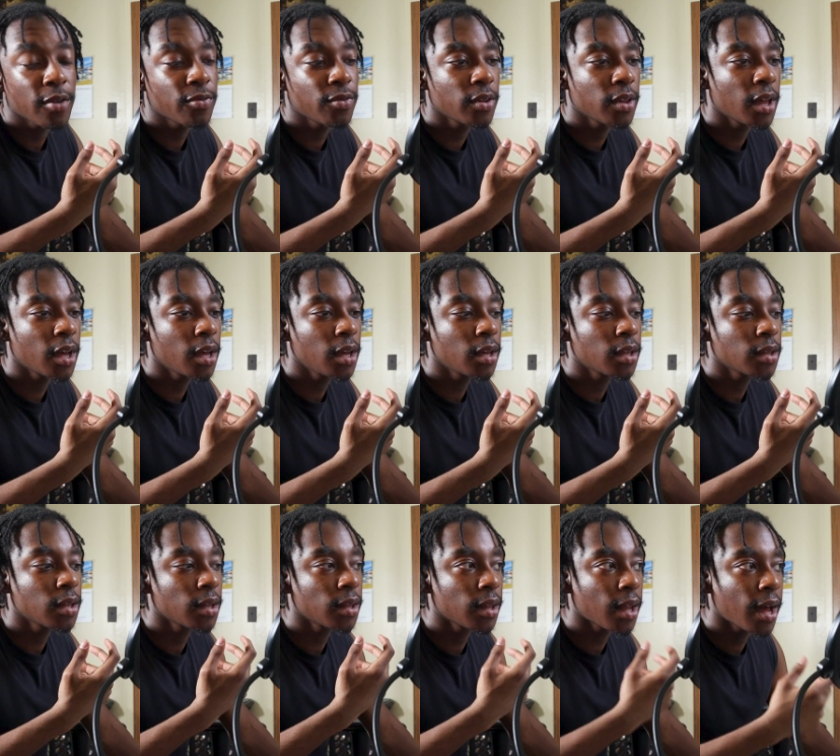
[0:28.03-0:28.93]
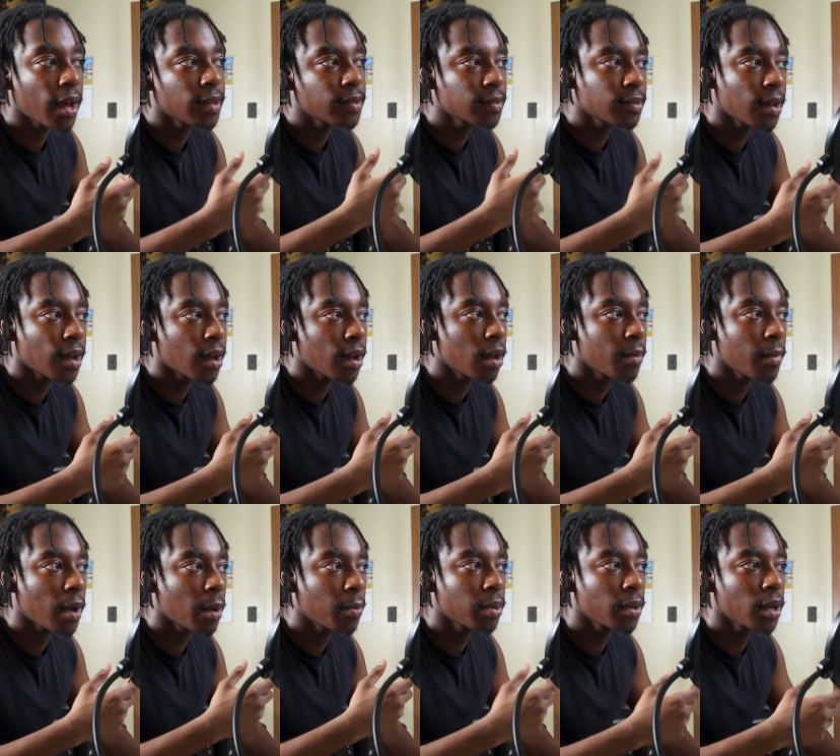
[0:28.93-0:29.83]
I feel like the last
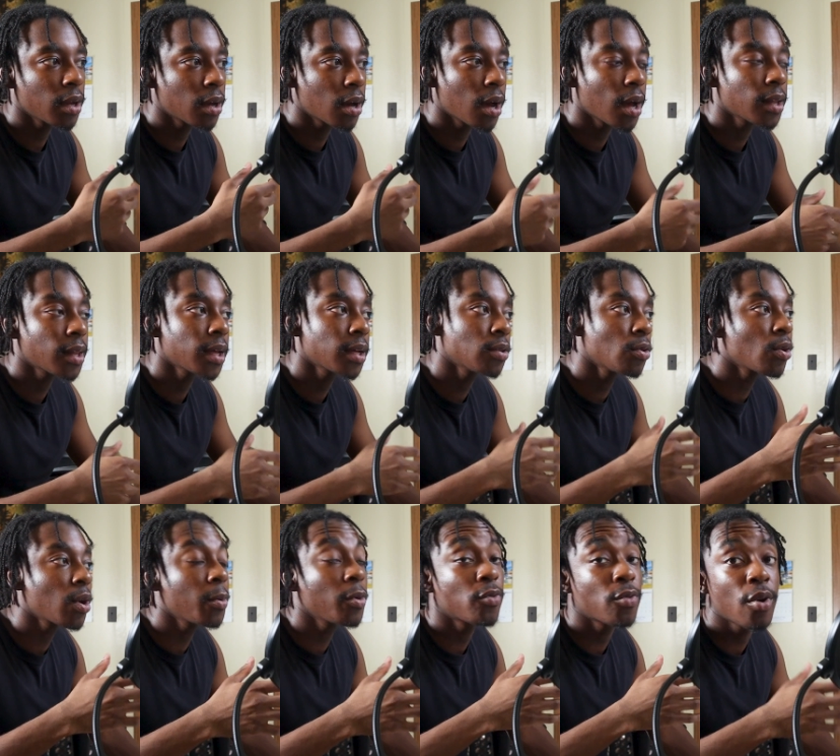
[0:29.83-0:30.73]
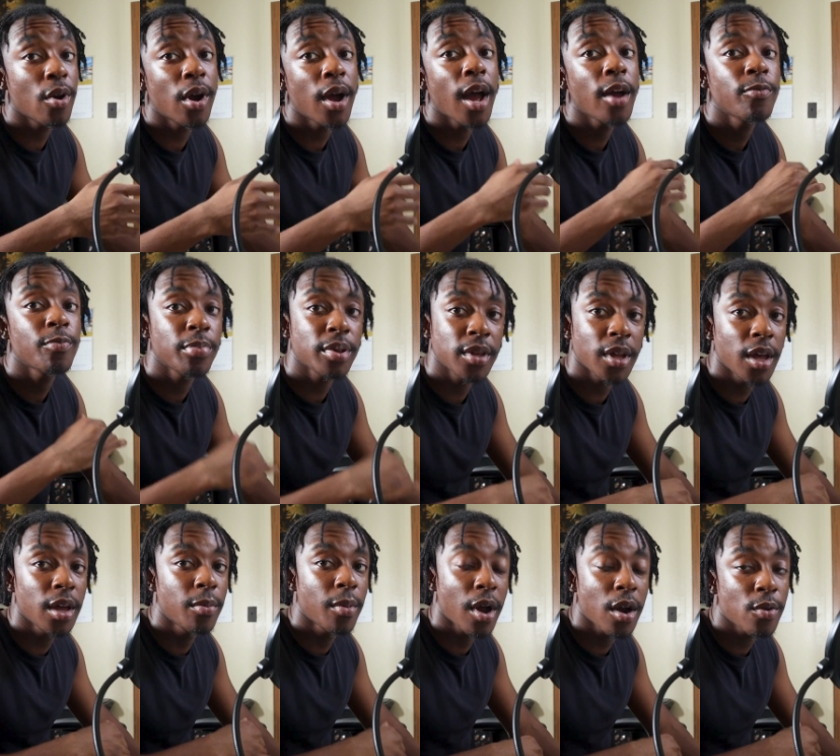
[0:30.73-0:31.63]
time I played COD, like, don't get me wrong, I've
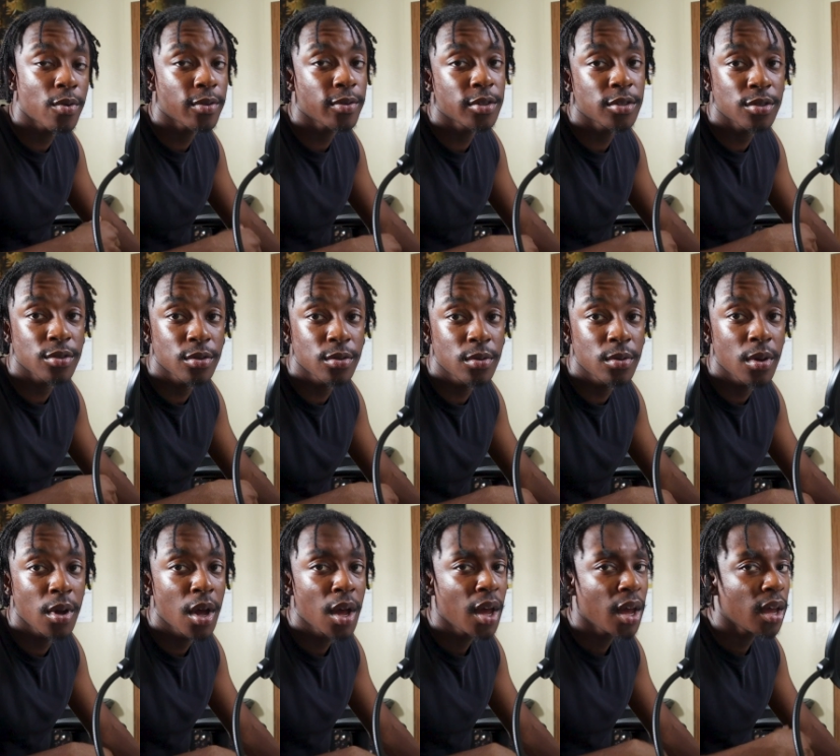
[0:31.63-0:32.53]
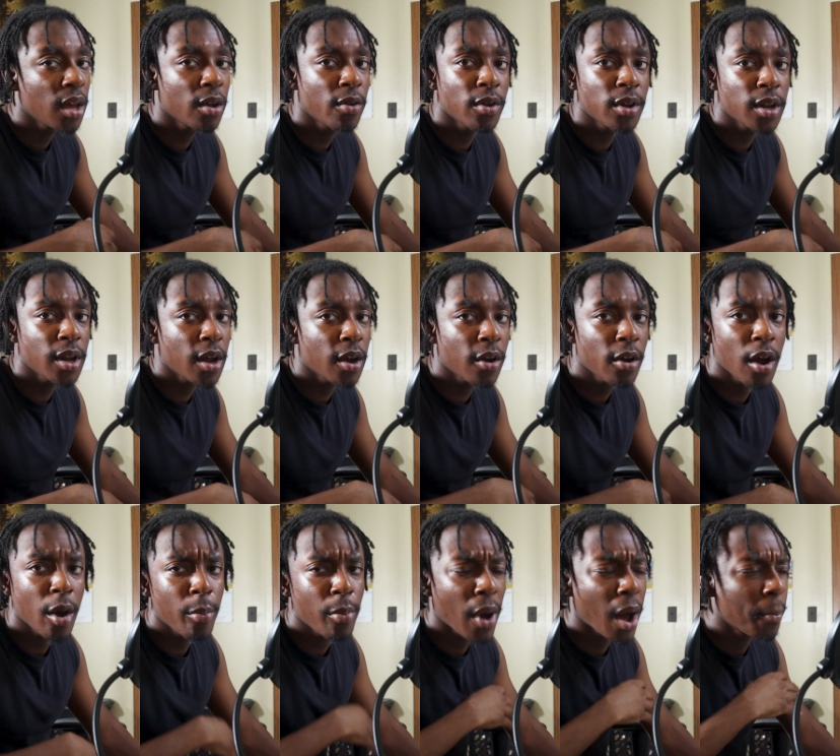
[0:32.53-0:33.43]
played Modern Warfare 2 here and
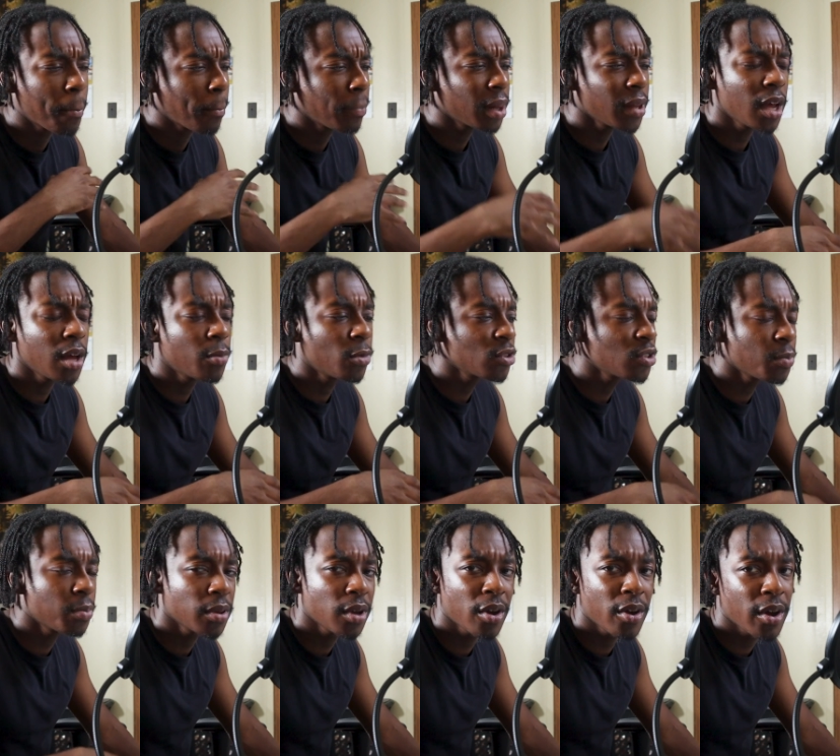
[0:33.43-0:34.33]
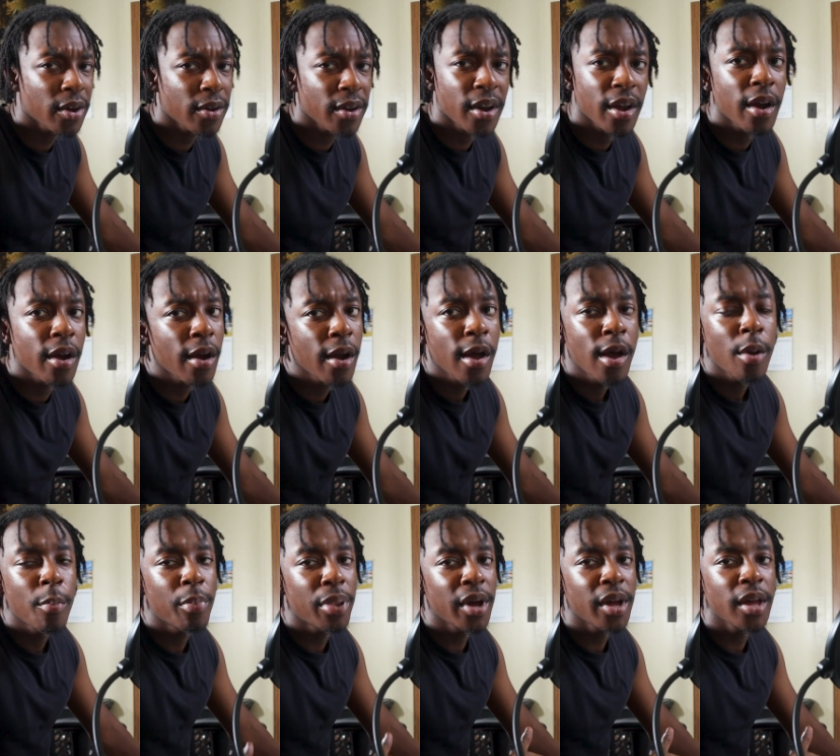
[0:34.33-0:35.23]
there. I've played multiplayer here and there,
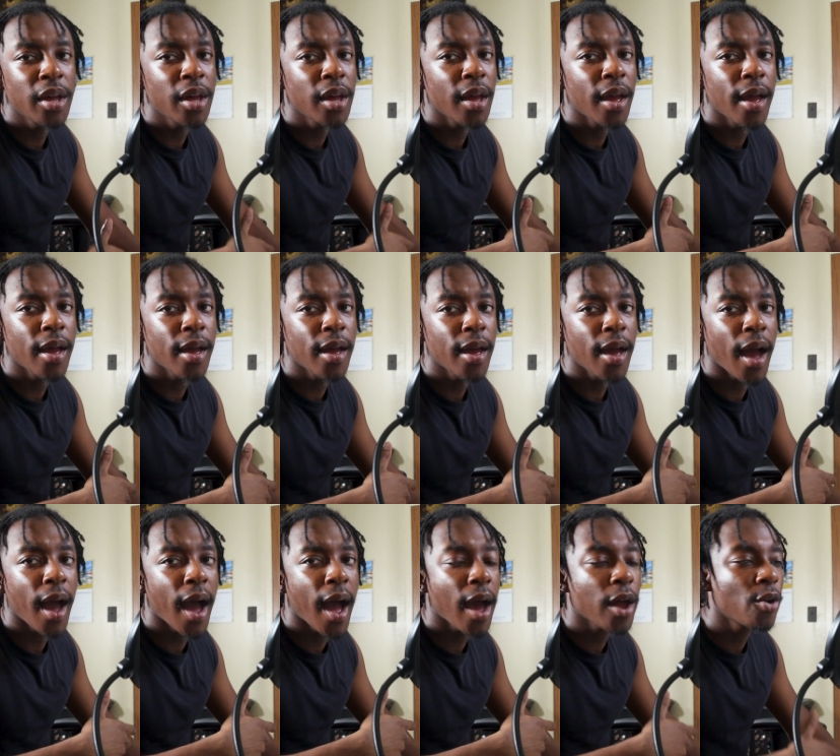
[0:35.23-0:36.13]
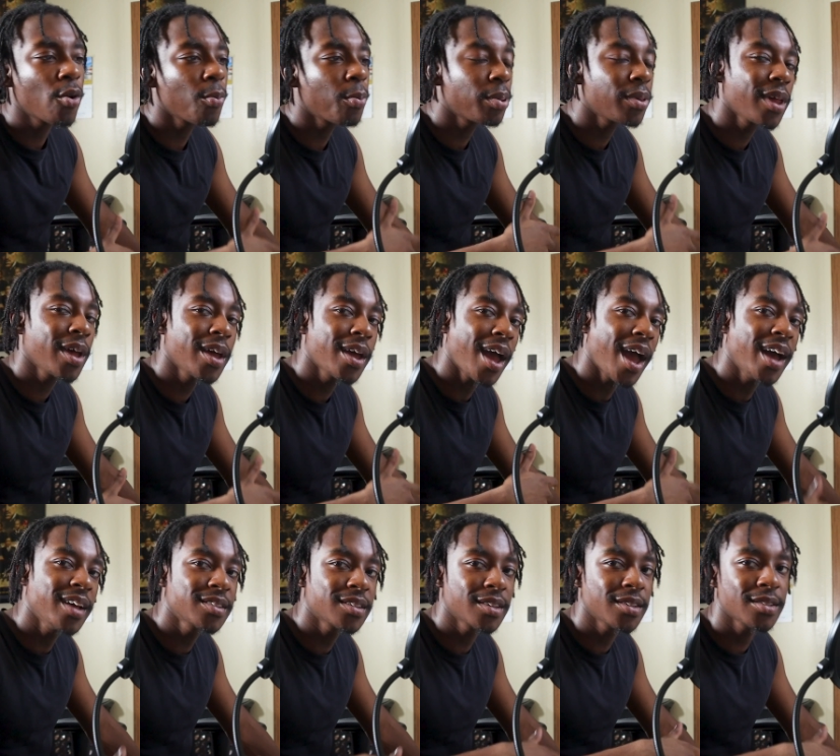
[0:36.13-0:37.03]
but I don't play it
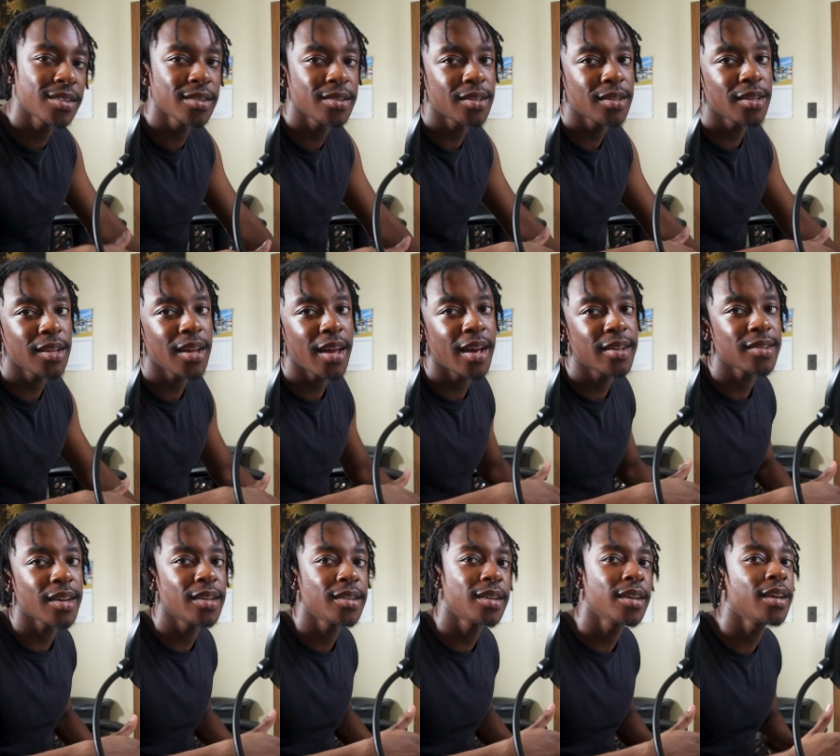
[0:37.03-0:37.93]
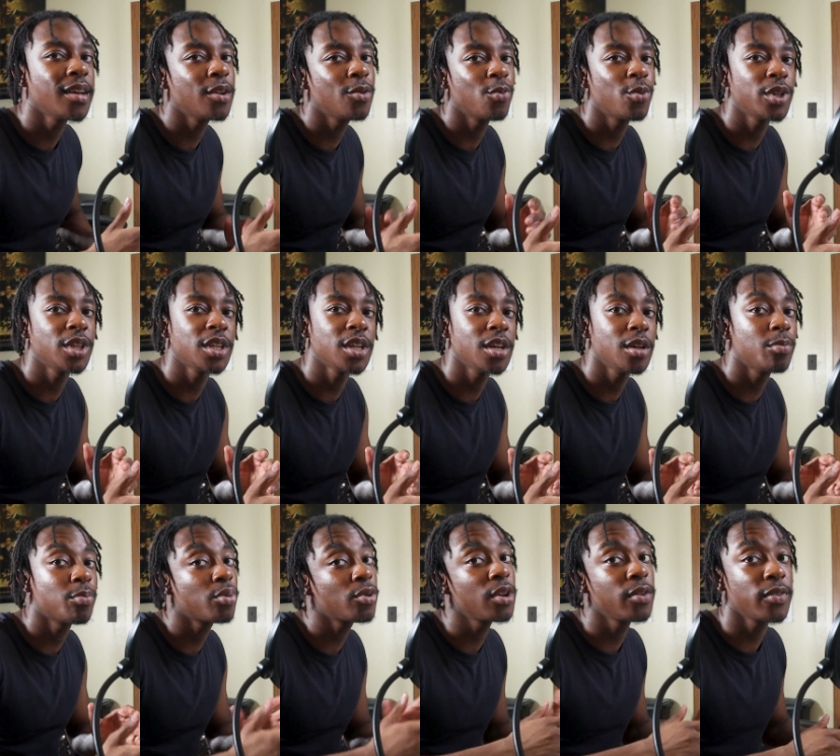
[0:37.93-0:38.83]
as consistently as I did with
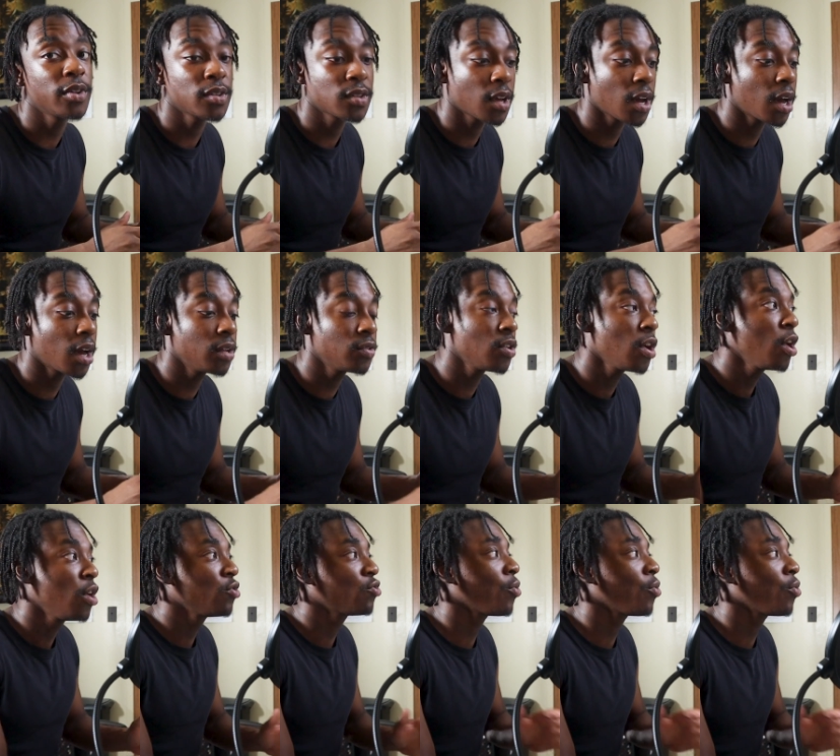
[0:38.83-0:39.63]
the previous CODs.